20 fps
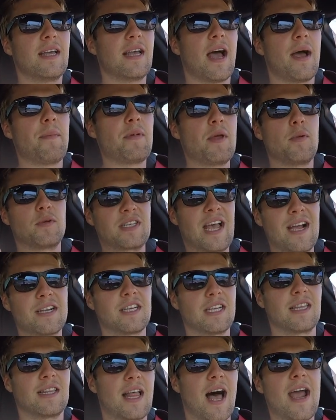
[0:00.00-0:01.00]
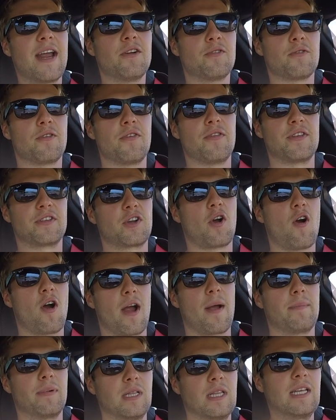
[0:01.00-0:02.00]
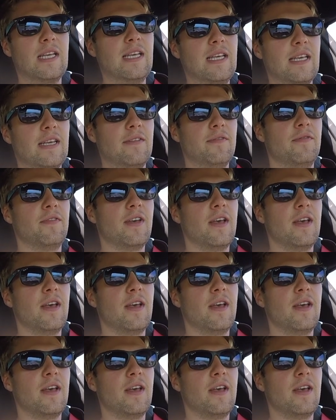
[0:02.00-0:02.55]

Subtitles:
I mean, it was actually lighter than this car, I believe,